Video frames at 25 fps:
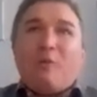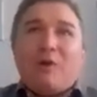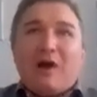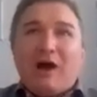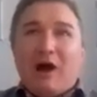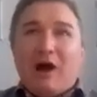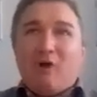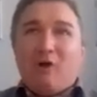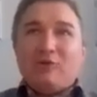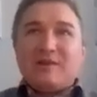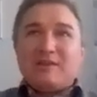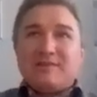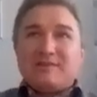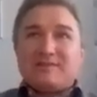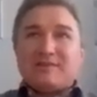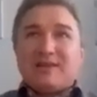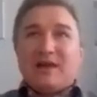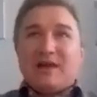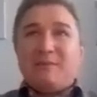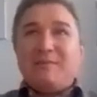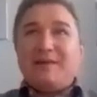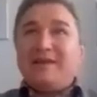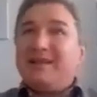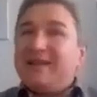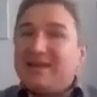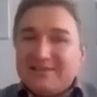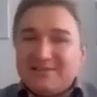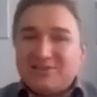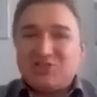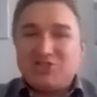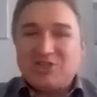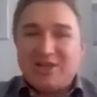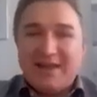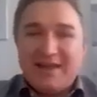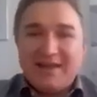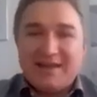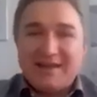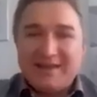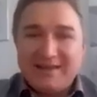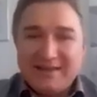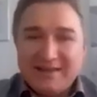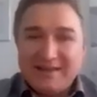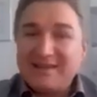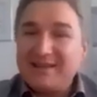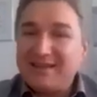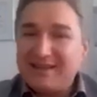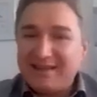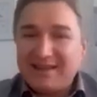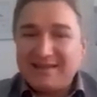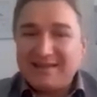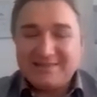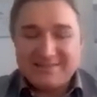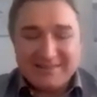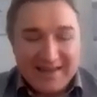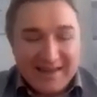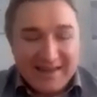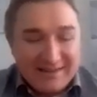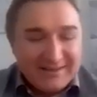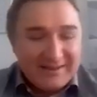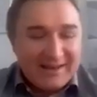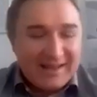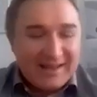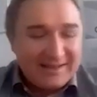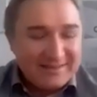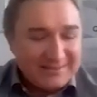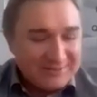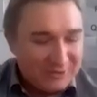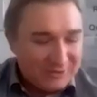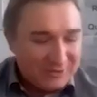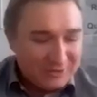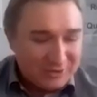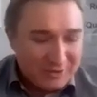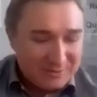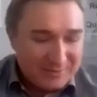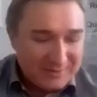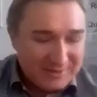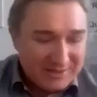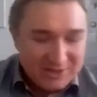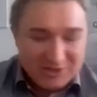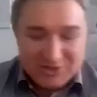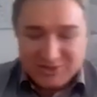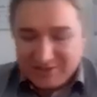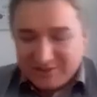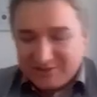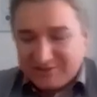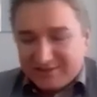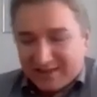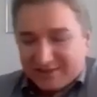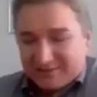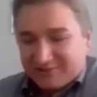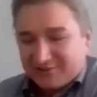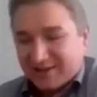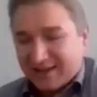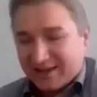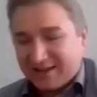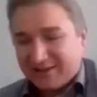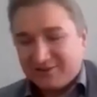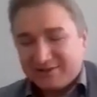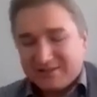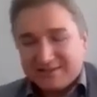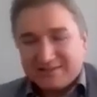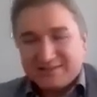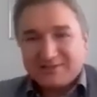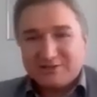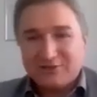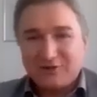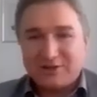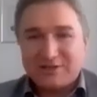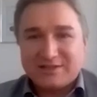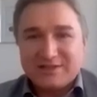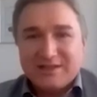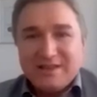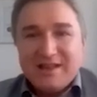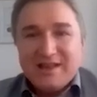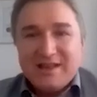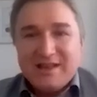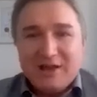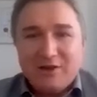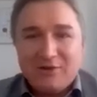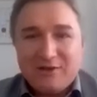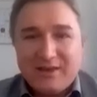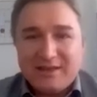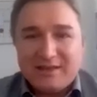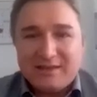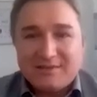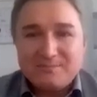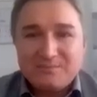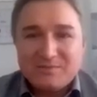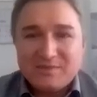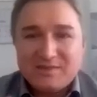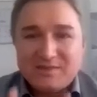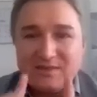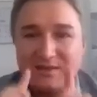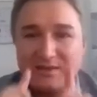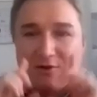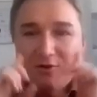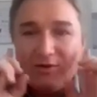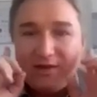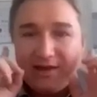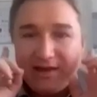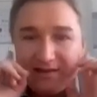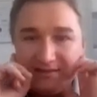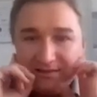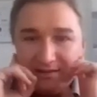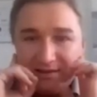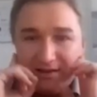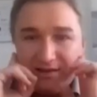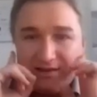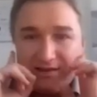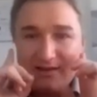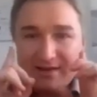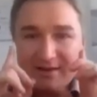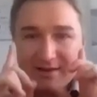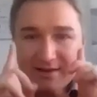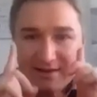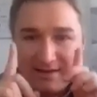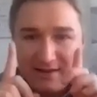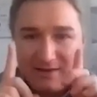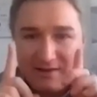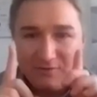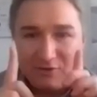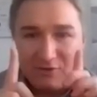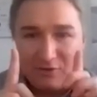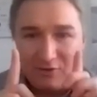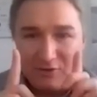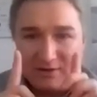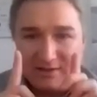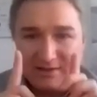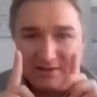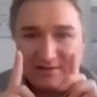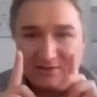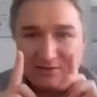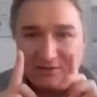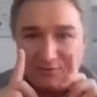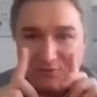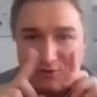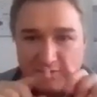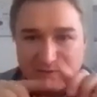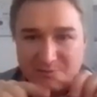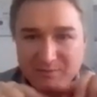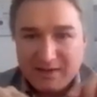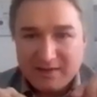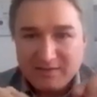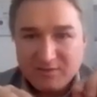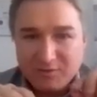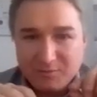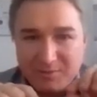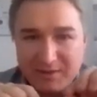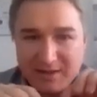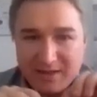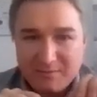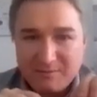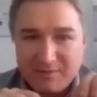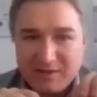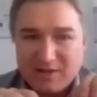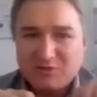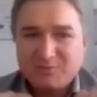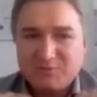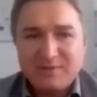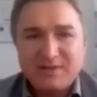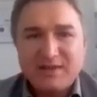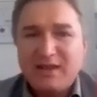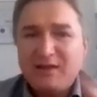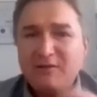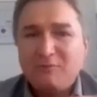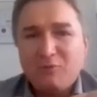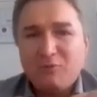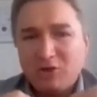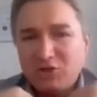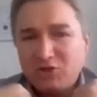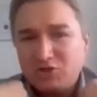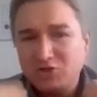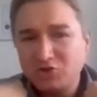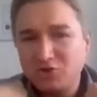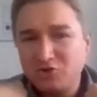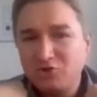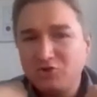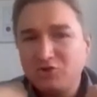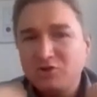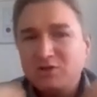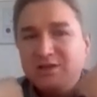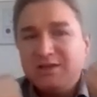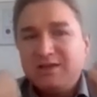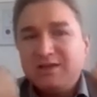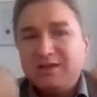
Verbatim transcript: audit is coming, let's check. Let's analyze all documentation and then check on it. Good. Okay. So as a clever auditor for my supply management, I want to